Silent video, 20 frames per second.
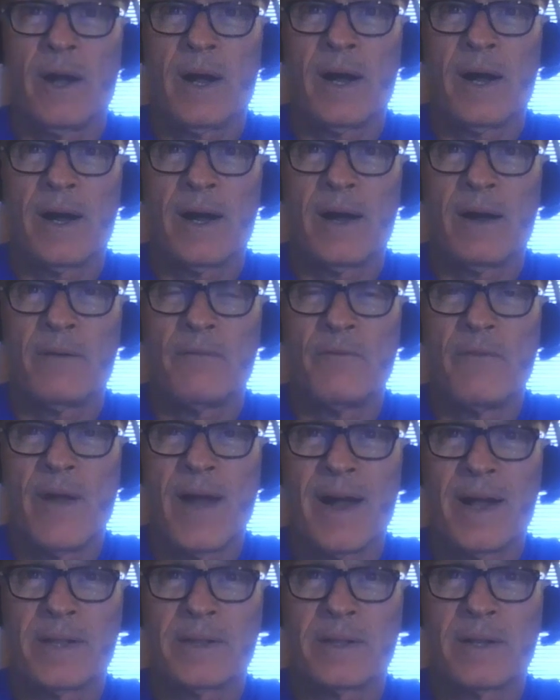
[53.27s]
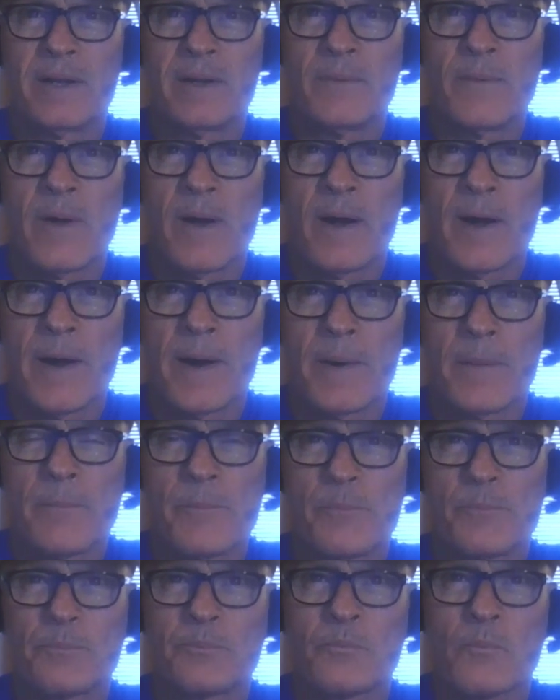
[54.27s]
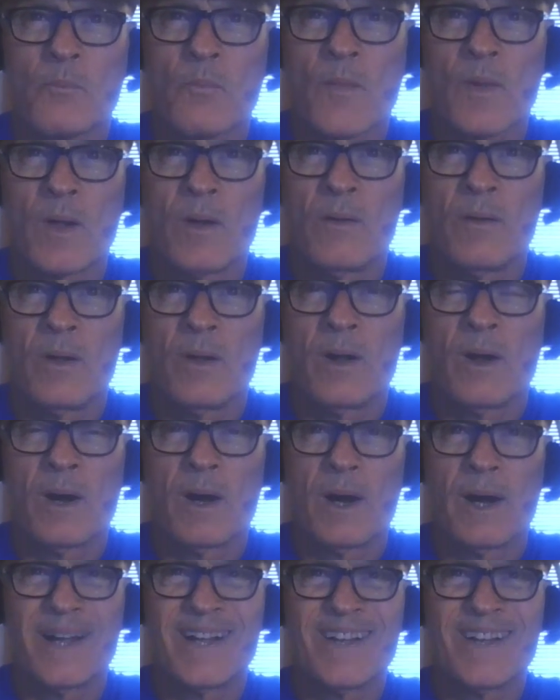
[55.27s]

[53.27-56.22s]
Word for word: uh, that um, uh,